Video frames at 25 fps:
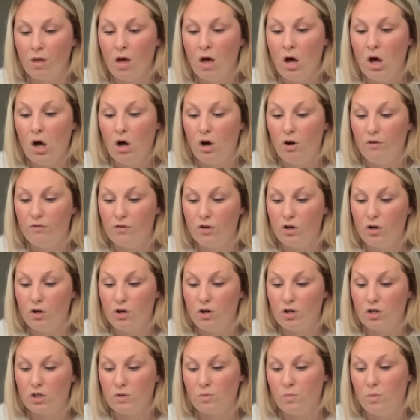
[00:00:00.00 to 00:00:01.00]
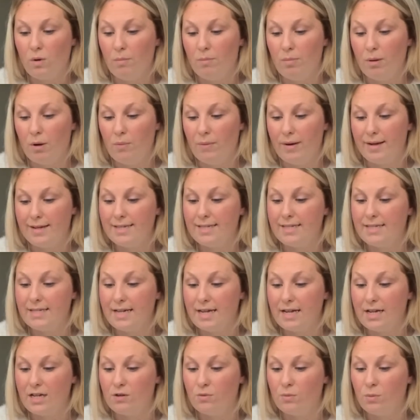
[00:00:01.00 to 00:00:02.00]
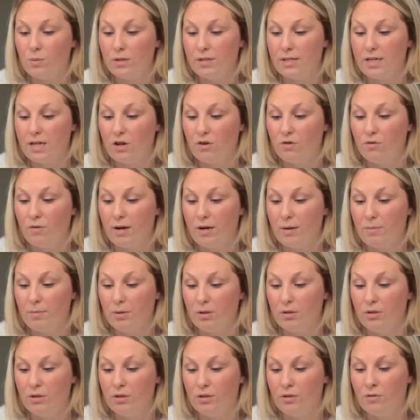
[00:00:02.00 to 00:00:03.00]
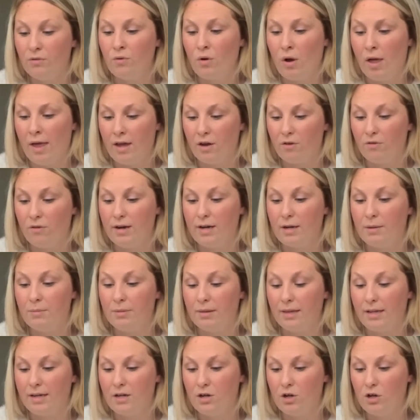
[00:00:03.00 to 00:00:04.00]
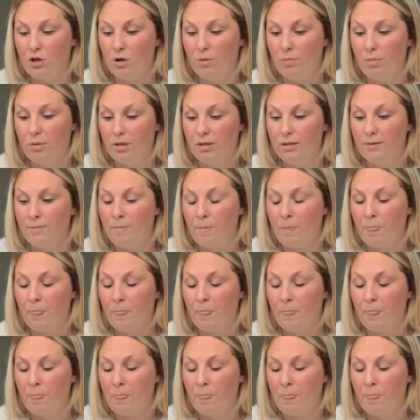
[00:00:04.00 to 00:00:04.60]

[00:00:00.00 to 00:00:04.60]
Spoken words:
Of course, what Boaz did was incredibly noble,